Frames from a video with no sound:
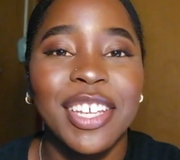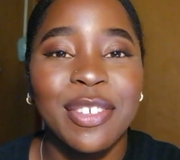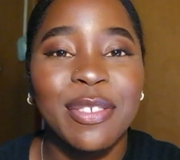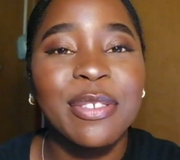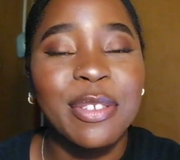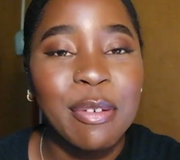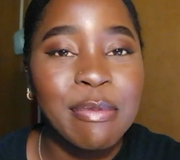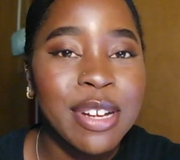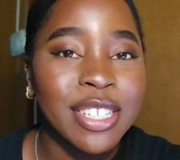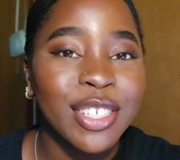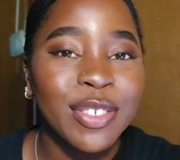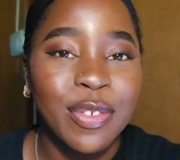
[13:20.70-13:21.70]
you so
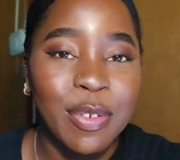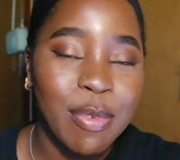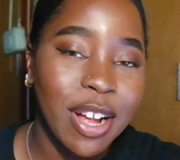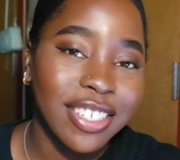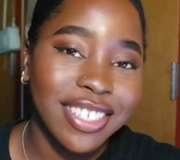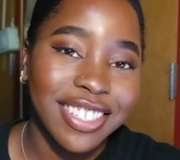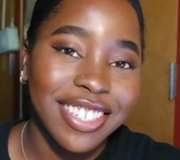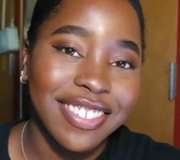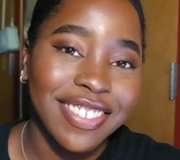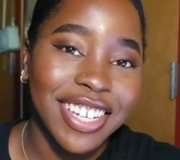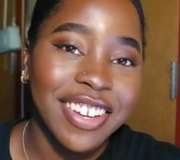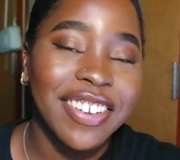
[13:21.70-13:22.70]
much for watching
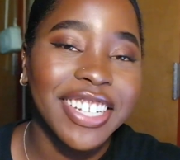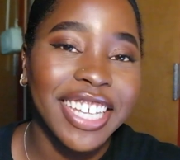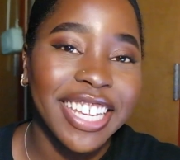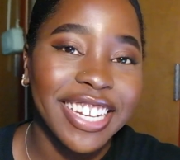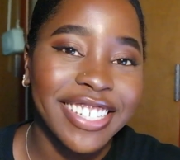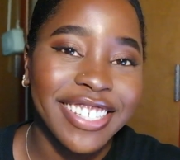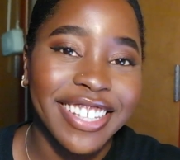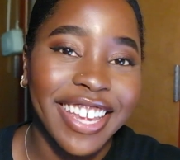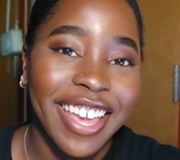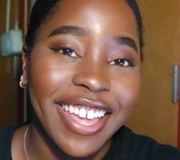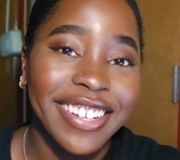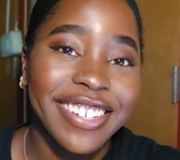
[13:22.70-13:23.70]
this video and getting to the
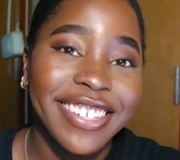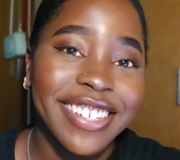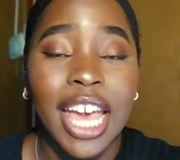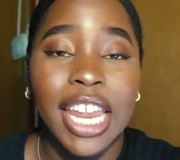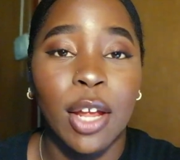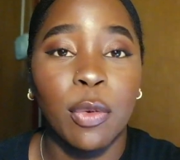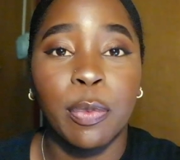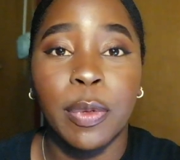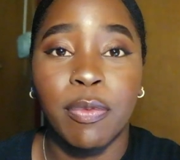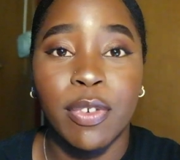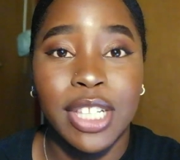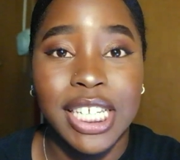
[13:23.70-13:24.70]
end, and I will
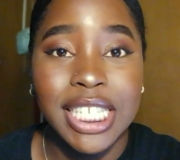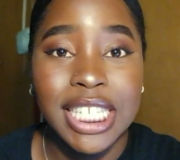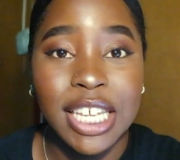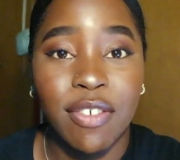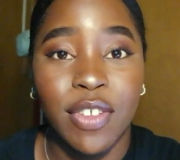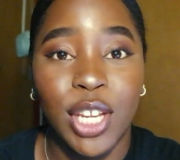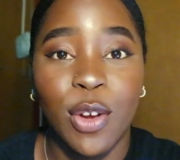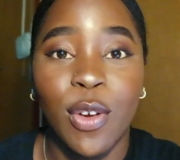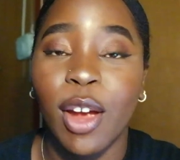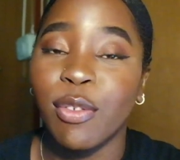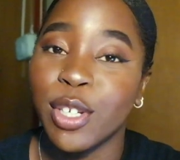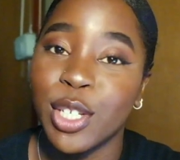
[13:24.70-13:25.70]
be releasing a video
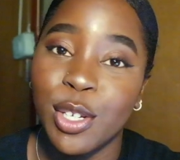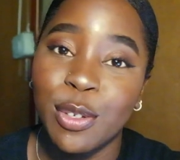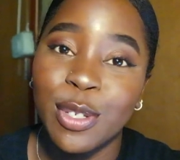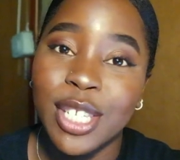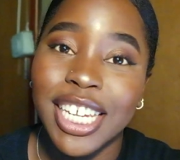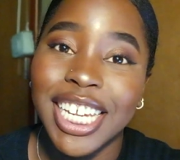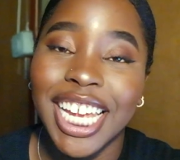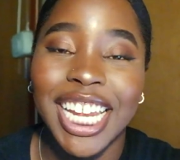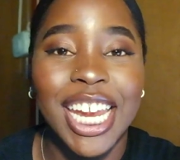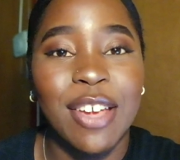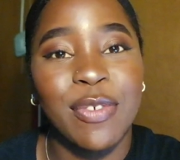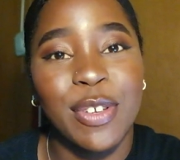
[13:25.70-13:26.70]
every Tuesday
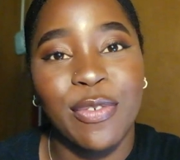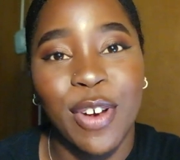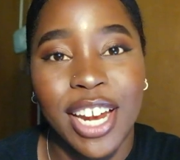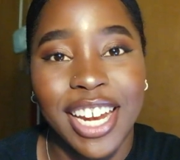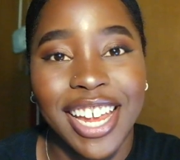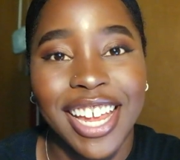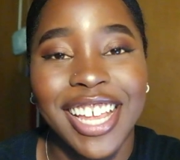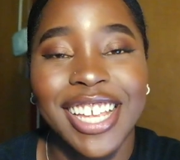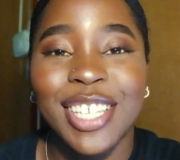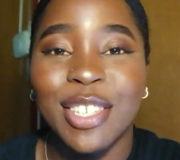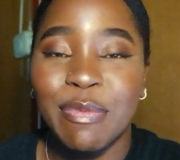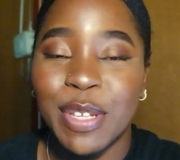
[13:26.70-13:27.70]
and every Friday,
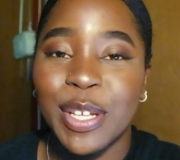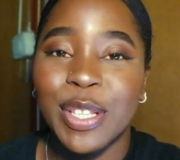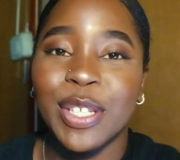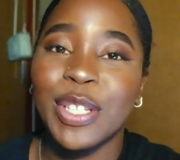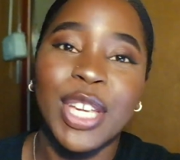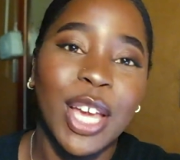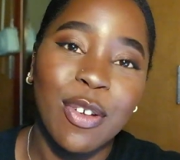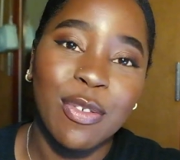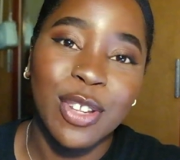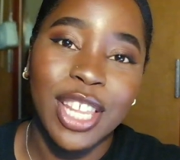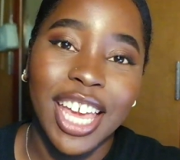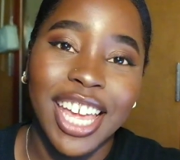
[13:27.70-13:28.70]
so be on the lookout
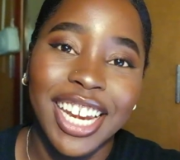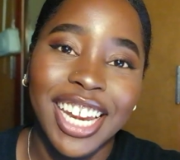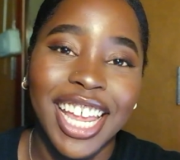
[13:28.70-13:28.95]
for that.